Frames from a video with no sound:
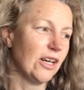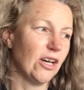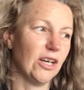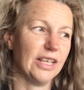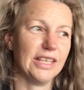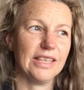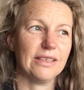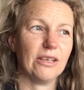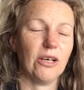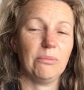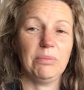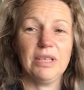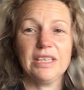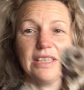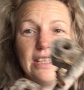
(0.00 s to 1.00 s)
I, I
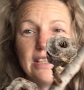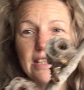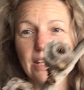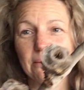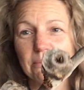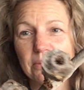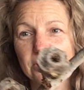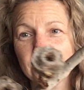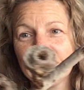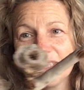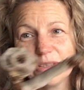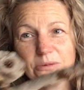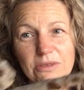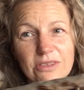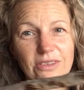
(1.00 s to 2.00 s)
picked this up because
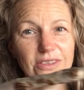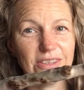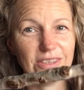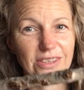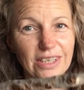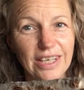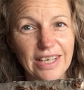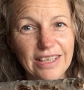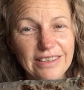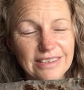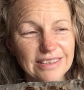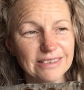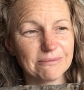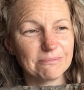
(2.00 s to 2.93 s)
this was on the ground